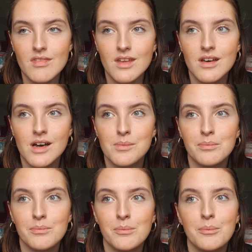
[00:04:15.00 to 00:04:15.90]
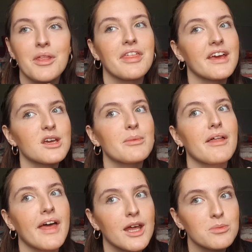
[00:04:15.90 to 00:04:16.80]
But thinking about
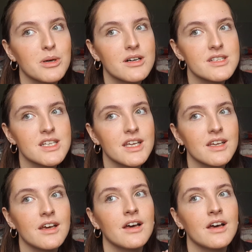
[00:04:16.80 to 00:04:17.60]
the hen party